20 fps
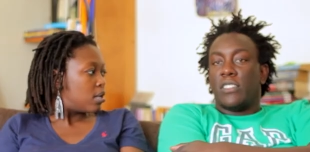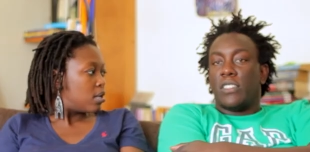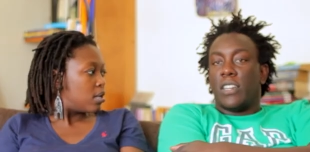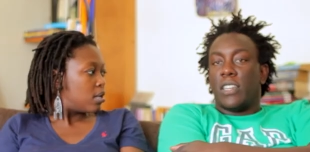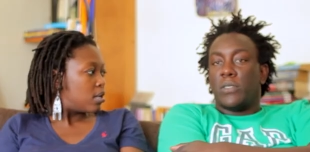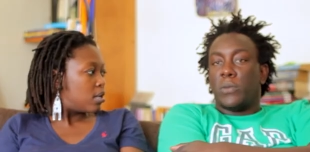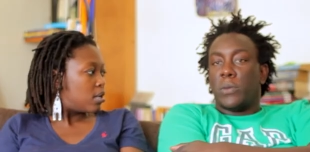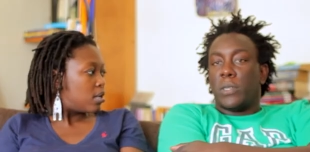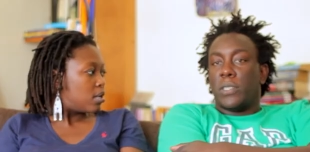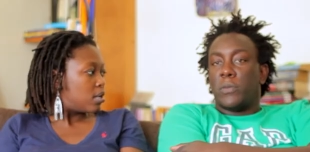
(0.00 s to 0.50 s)

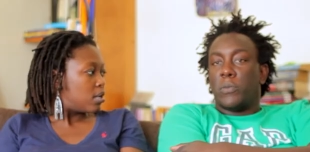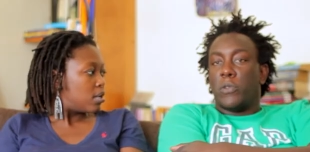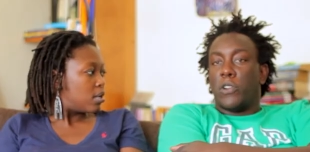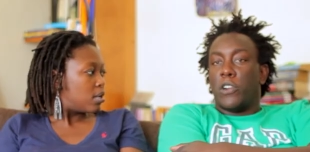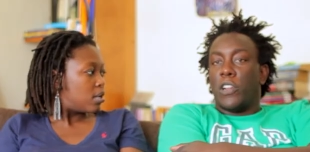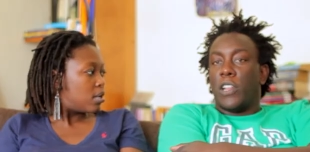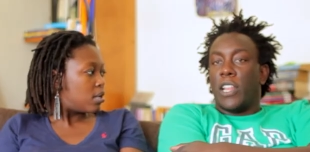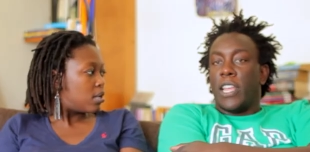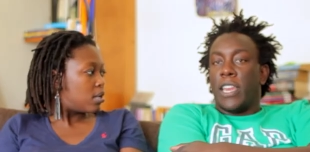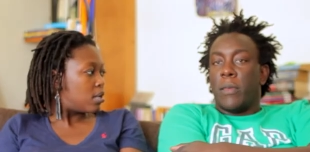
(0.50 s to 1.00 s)
Speaker 1: judge what's
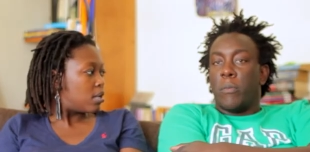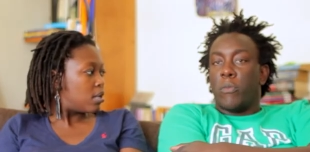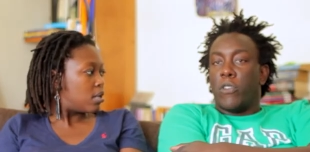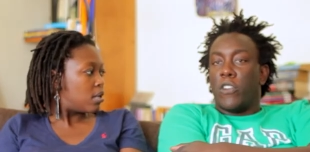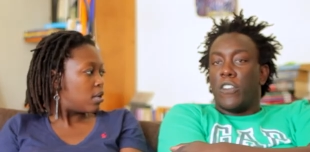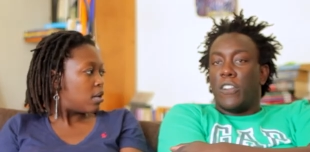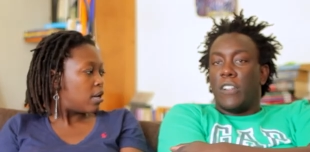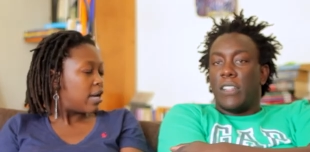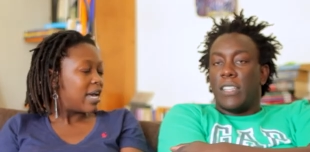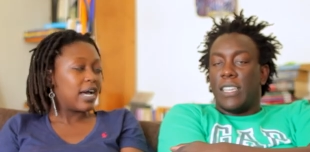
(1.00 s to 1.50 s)
moral and
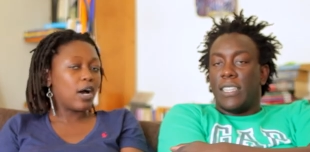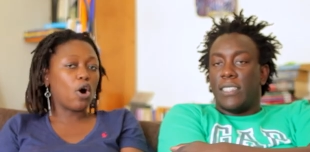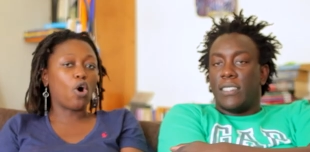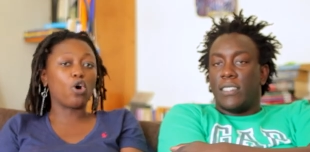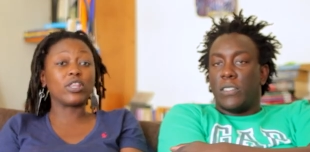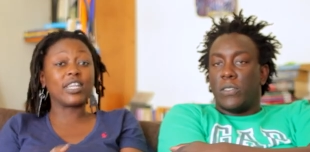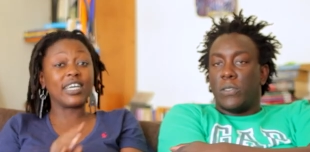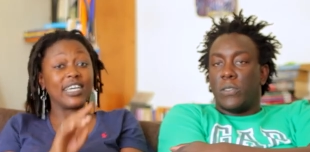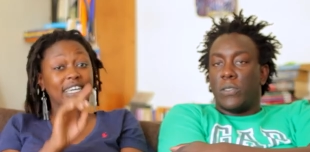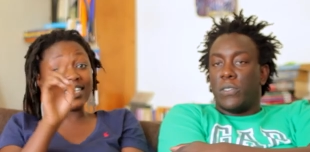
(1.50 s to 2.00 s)
immoral.
Speaker 2: It's
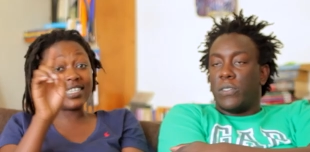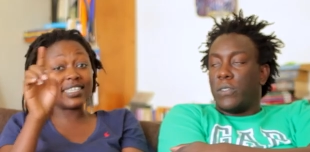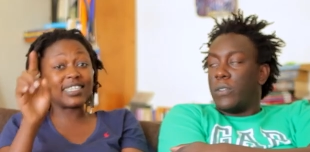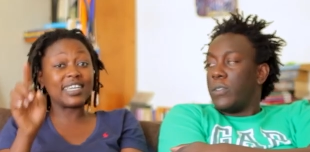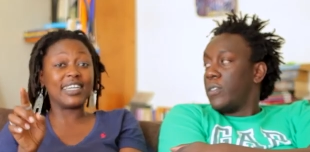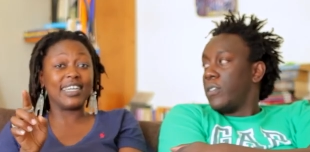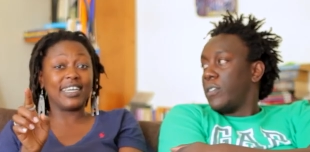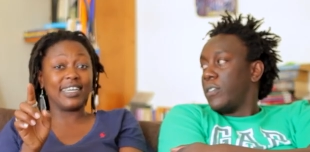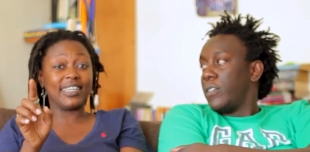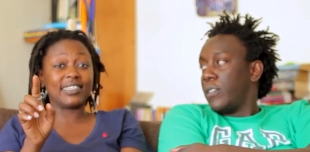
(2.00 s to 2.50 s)
on to, the
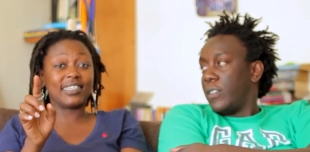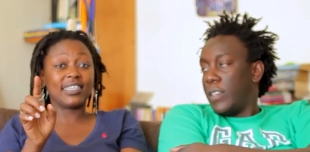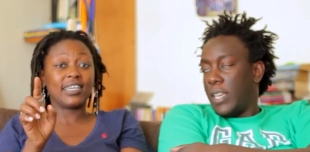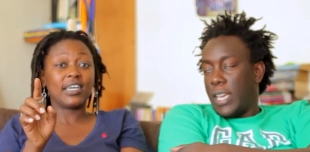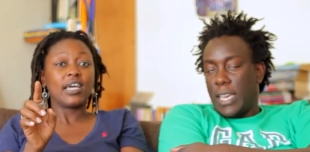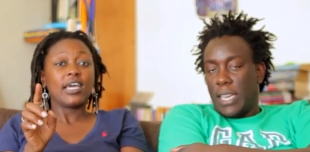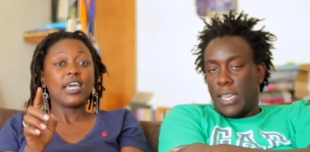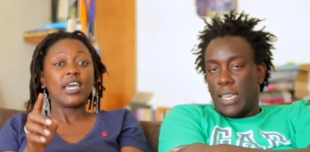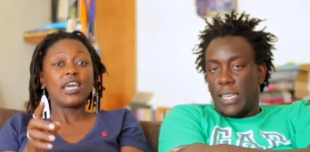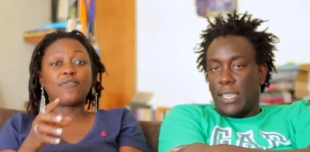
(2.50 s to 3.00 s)
internet.
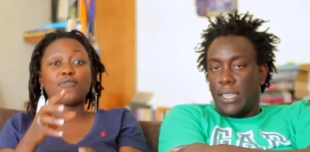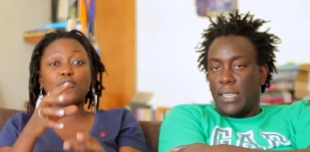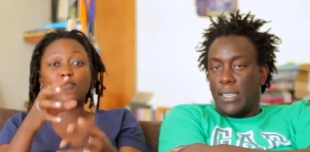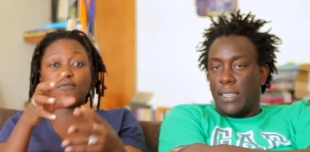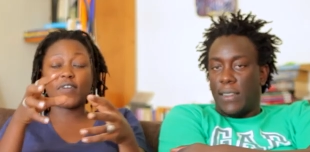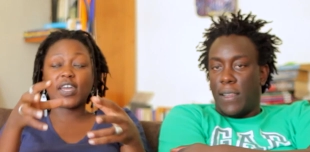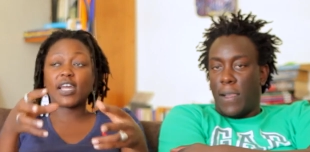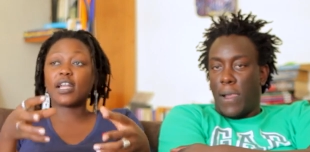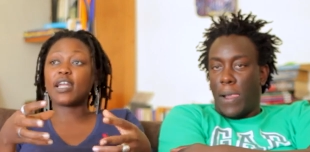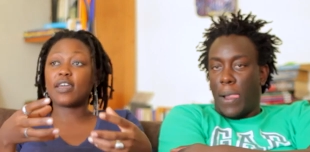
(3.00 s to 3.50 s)
Yeah. If you
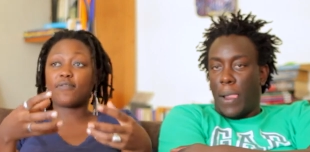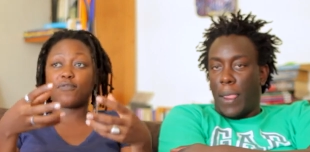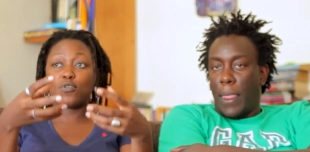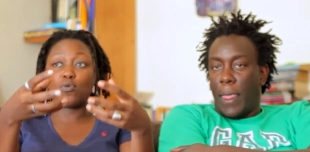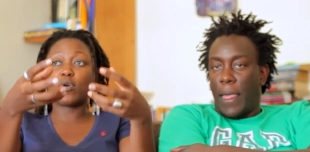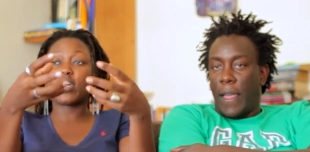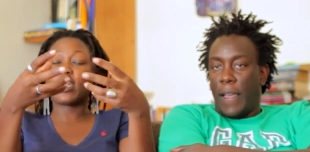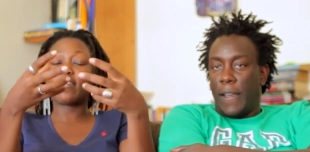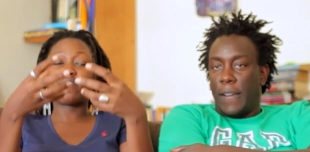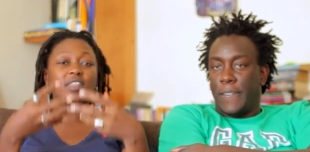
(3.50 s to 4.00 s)
feel, if
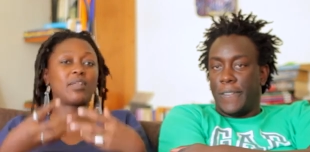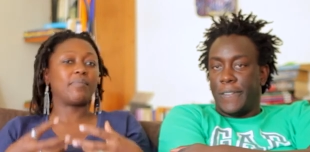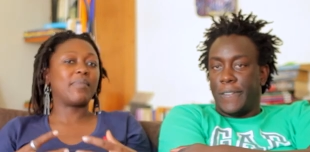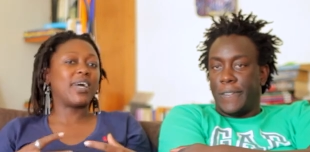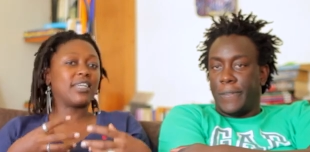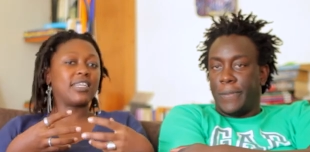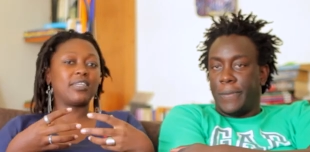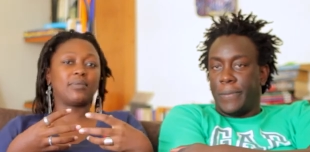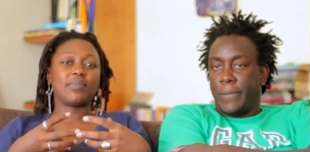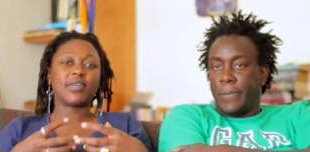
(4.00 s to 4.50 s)
you were given the
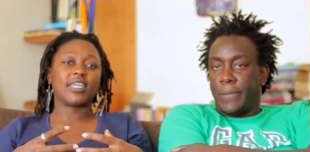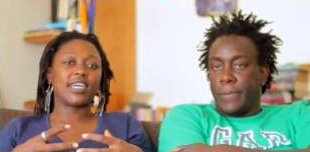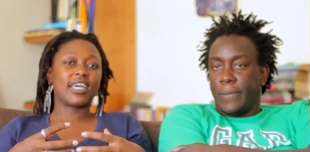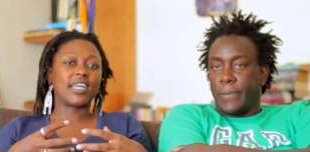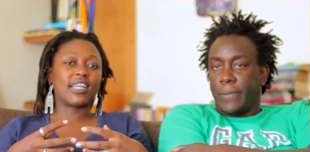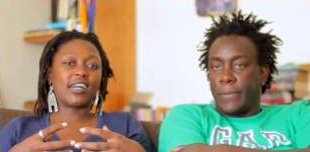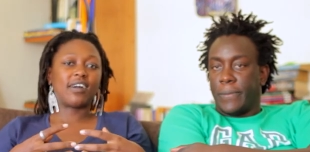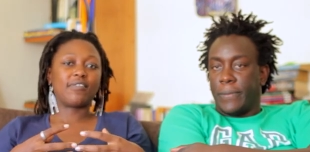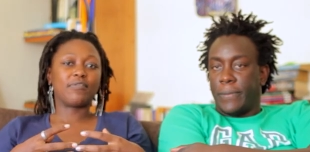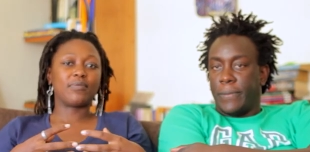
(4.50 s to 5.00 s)
mandate by the
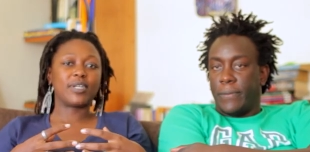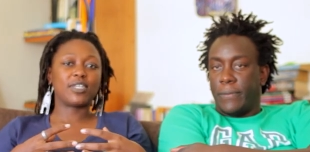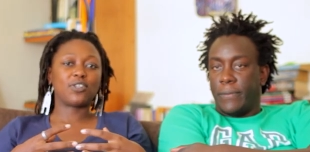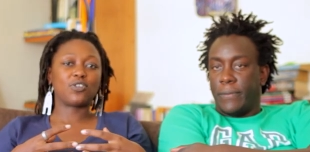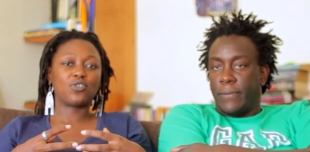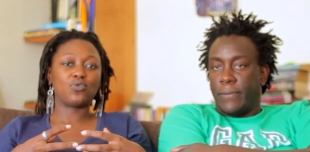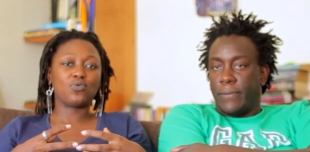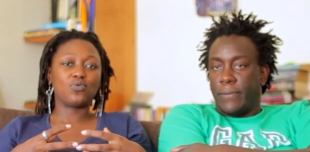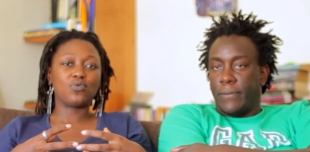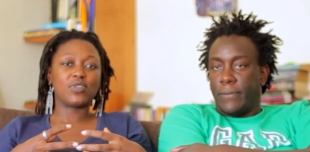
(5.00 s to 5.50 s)
Kenya government
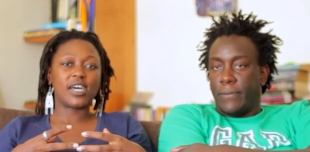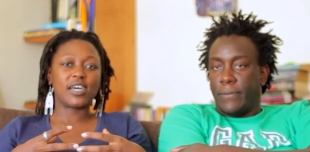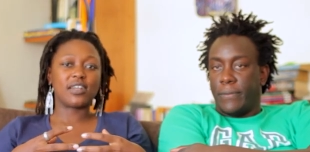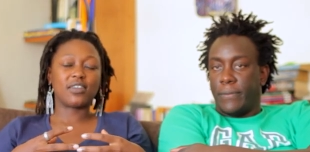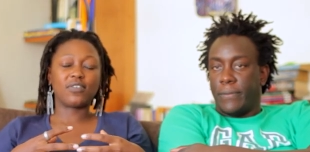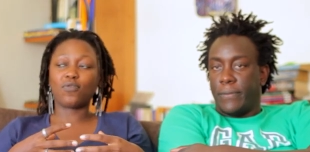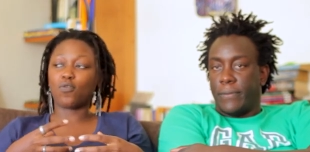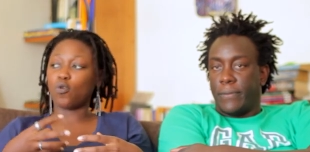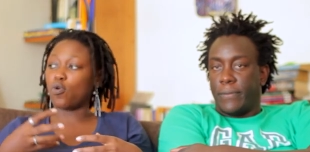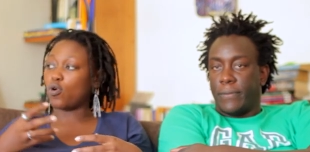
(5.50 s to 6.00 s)
to do
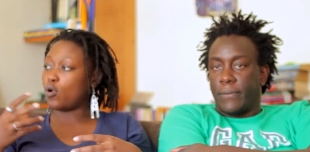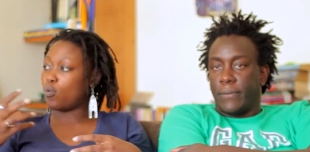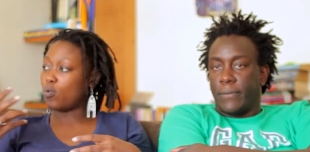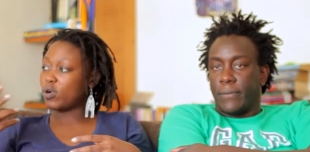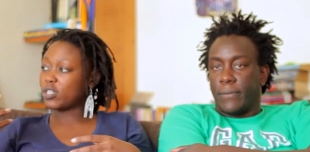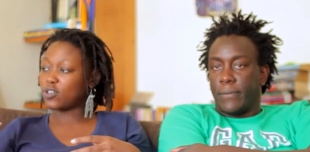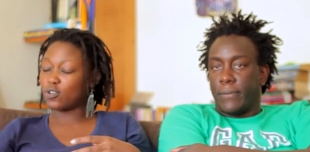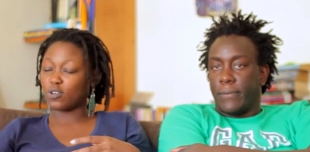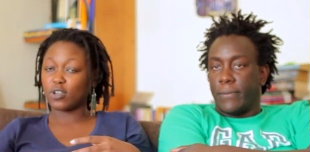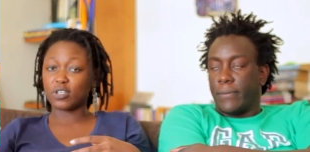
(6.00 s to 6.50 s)
that for
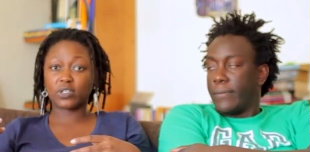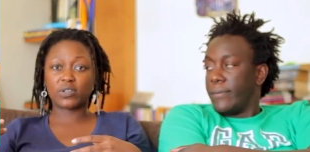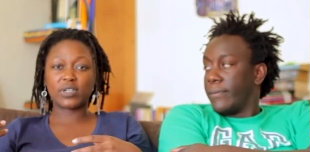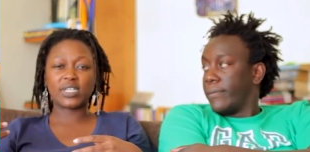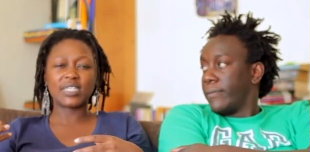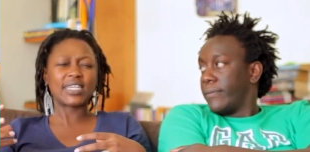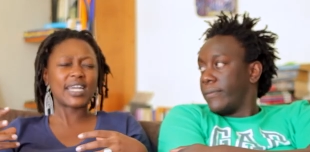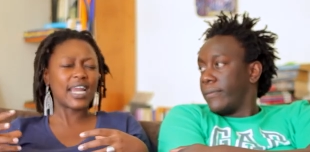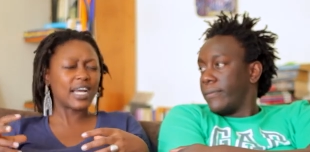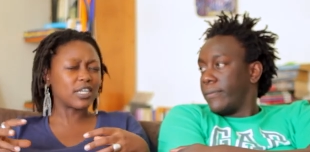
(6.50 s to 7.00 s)
what's on our
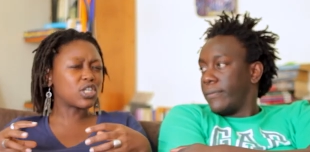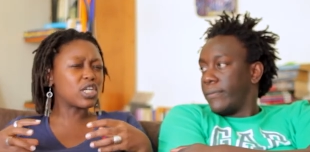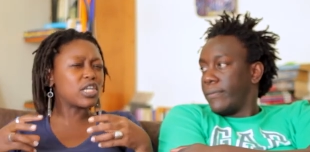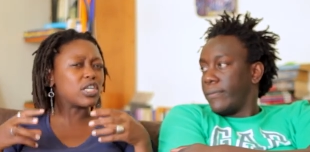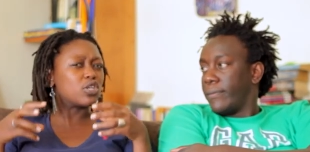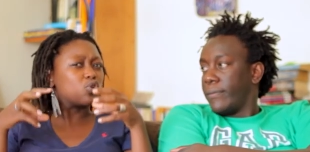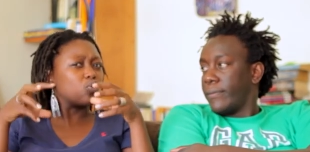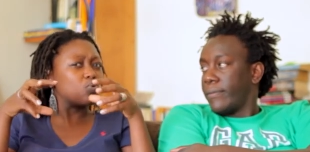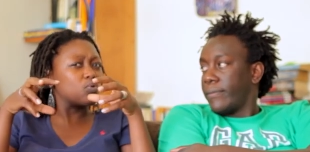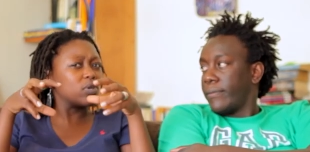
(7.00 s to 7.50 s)
screens, then
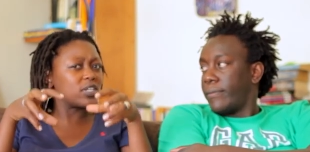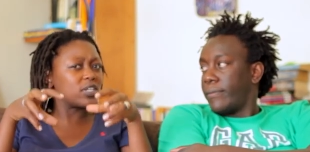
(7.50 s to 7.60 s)
actually do